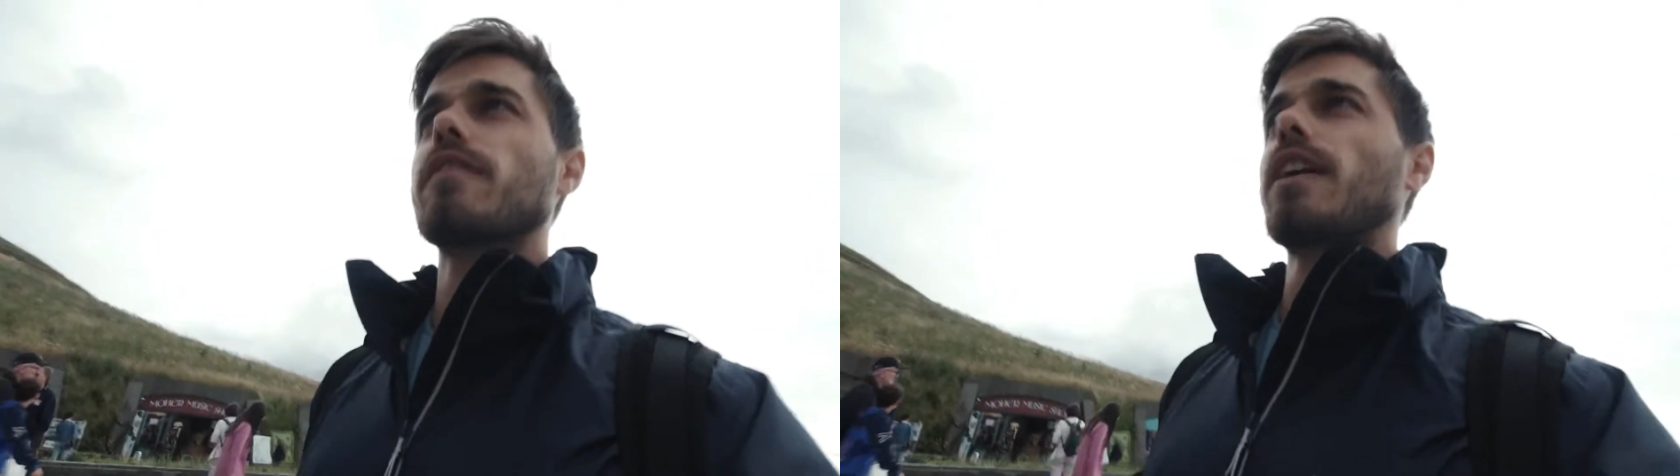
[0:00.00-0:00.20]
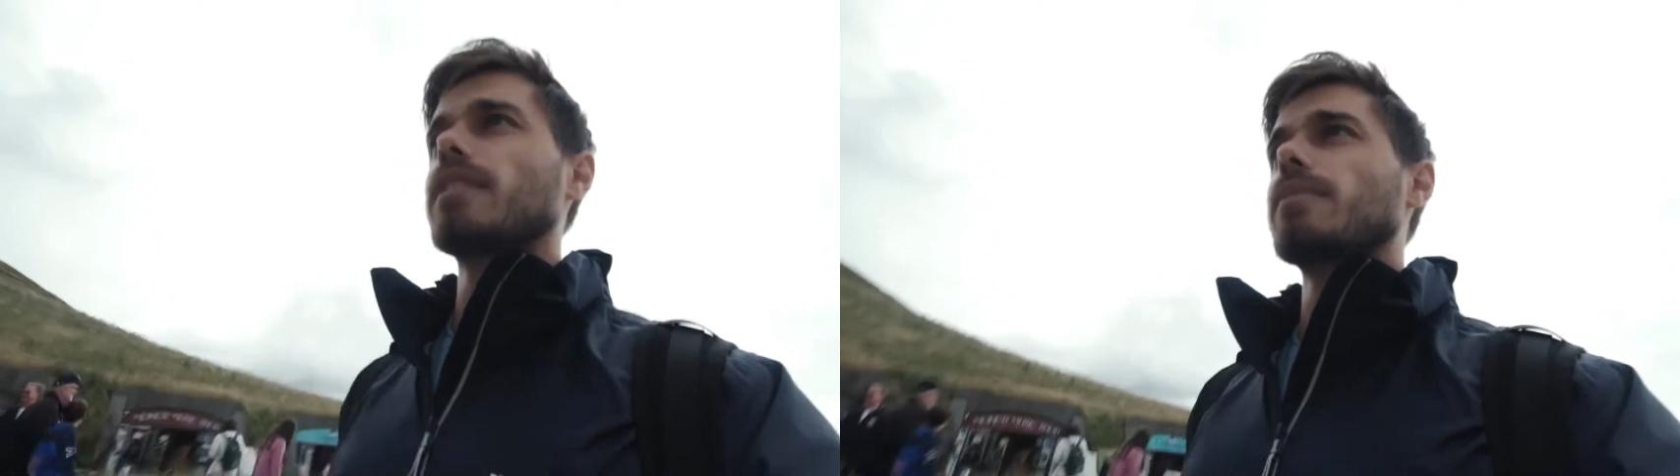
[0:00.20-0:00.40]

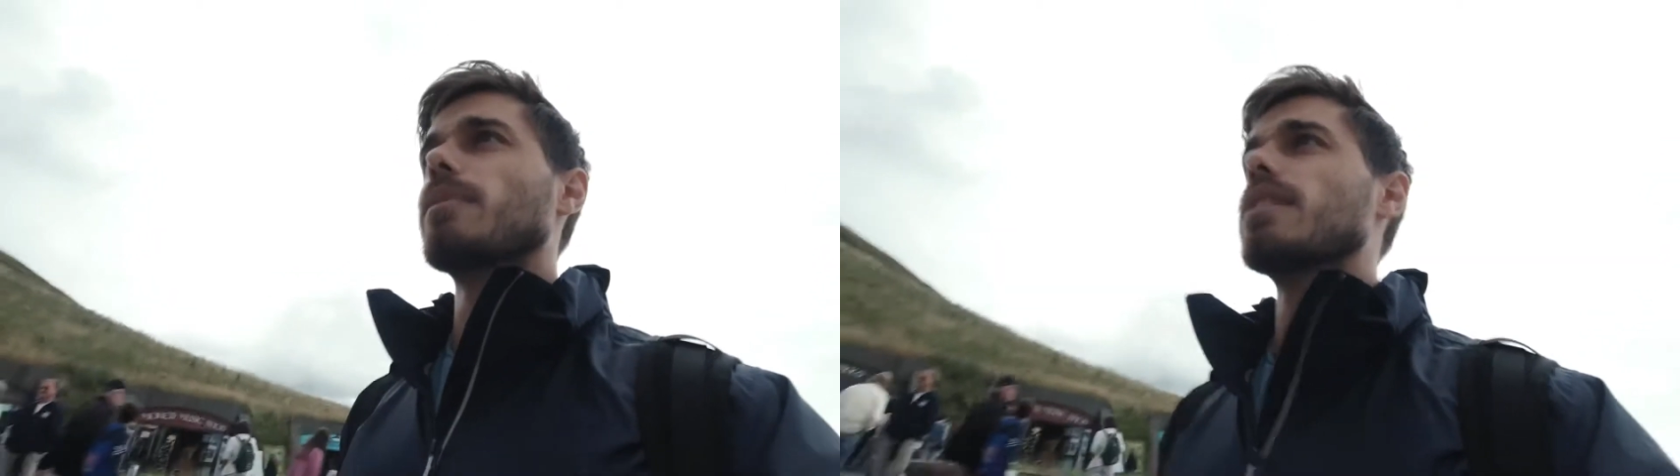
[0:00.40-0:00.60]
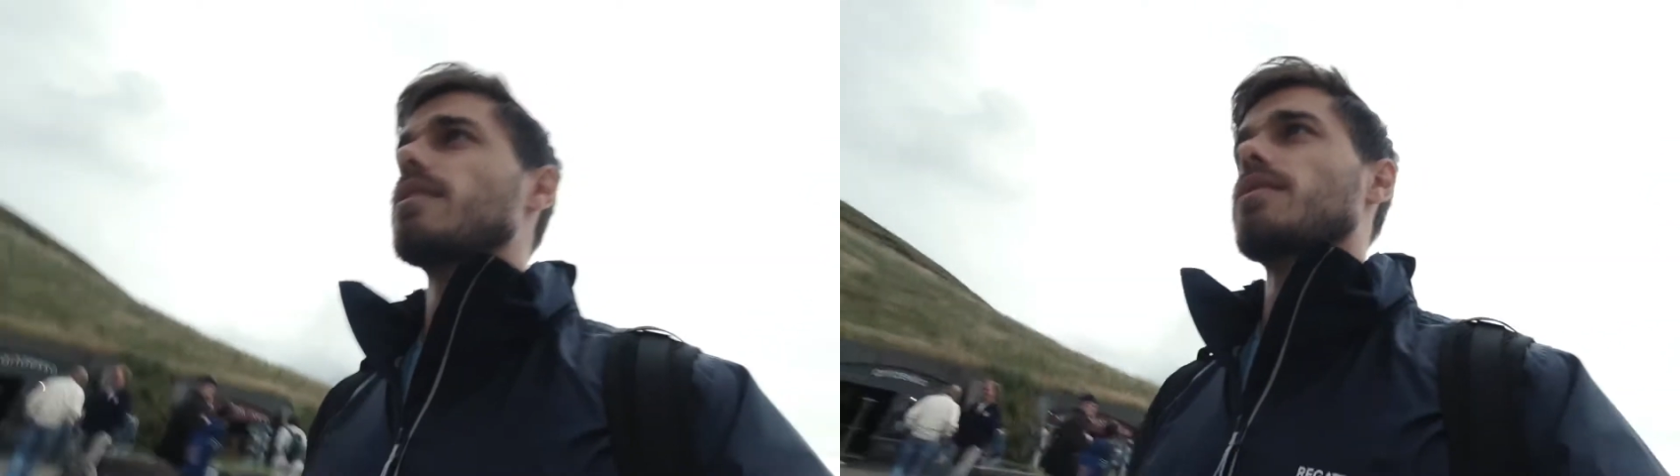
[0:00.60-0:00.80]
finally
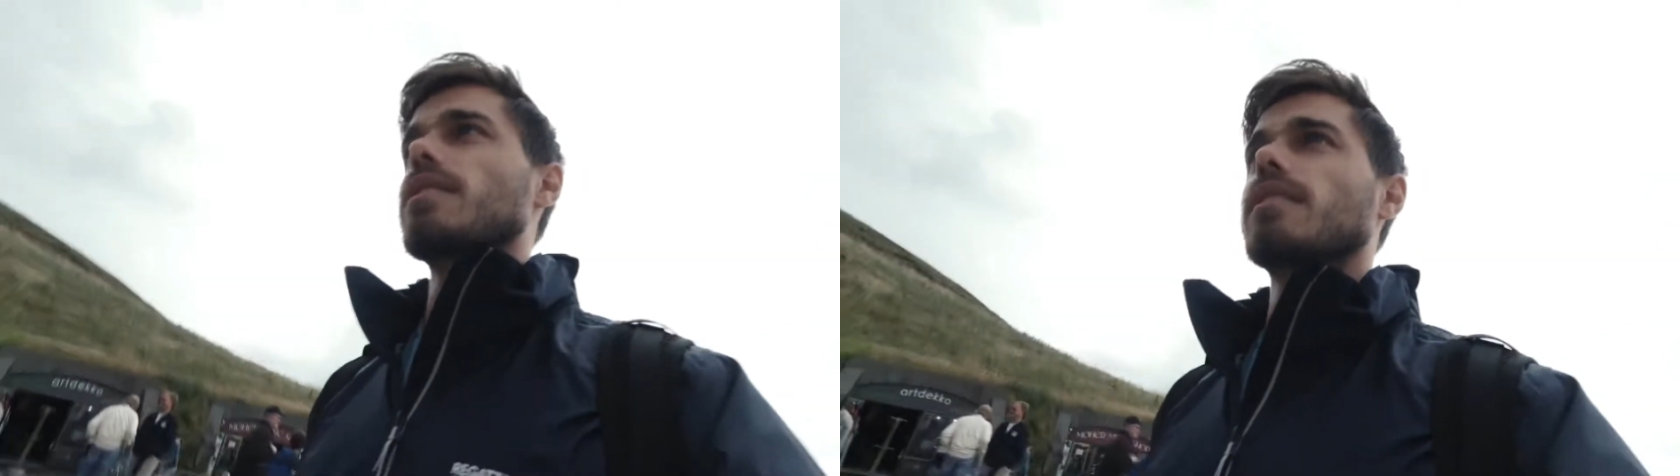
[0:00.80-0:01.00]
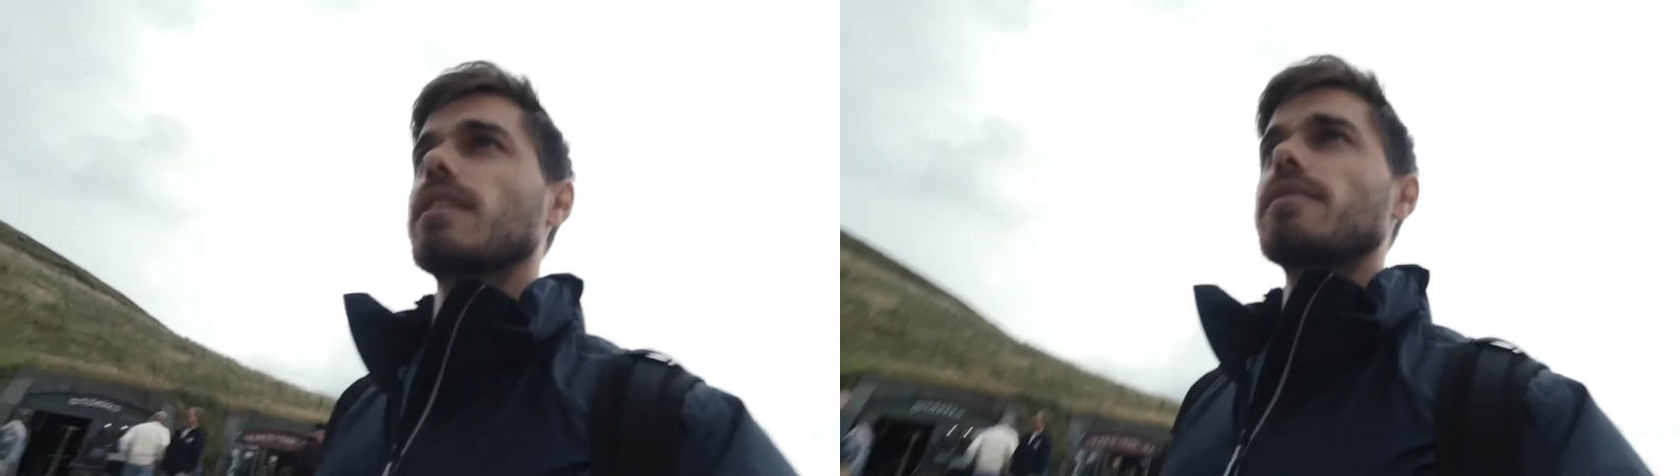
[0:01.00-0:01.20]
made it to the
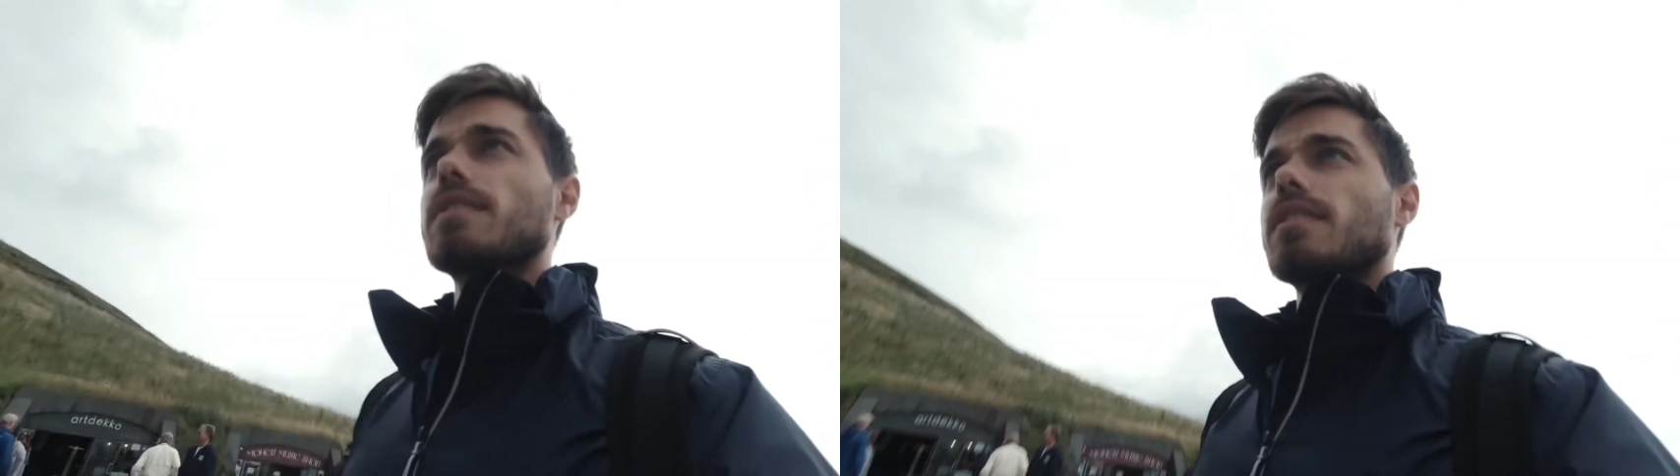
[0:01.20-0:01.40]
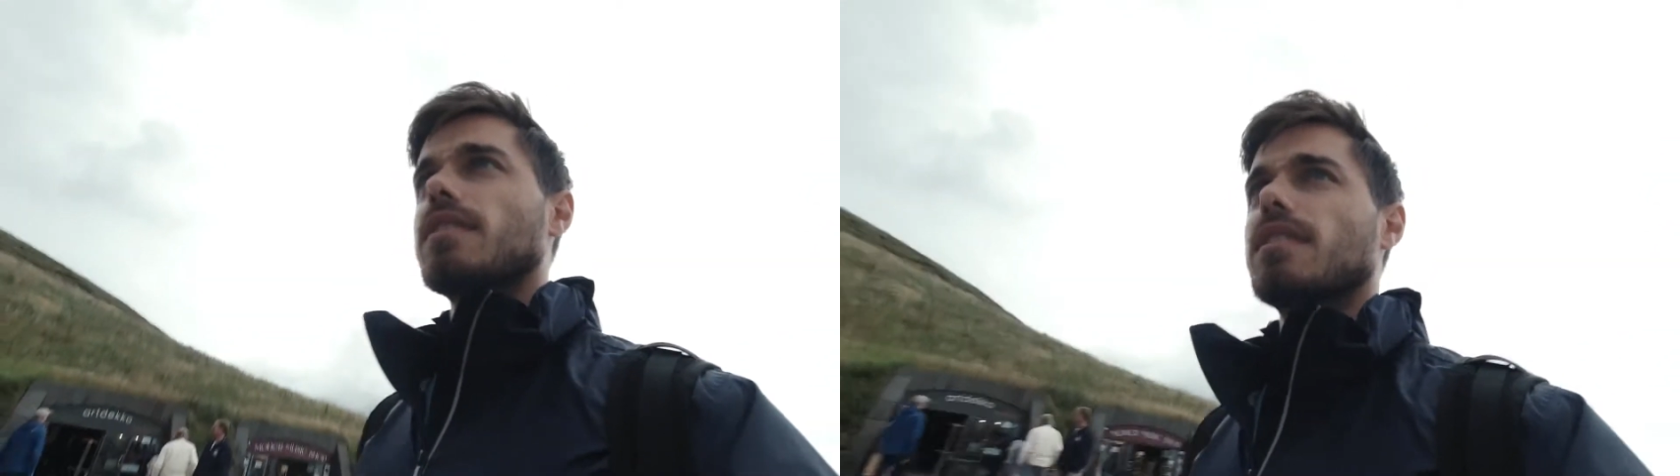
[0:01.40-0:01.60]
cliffs.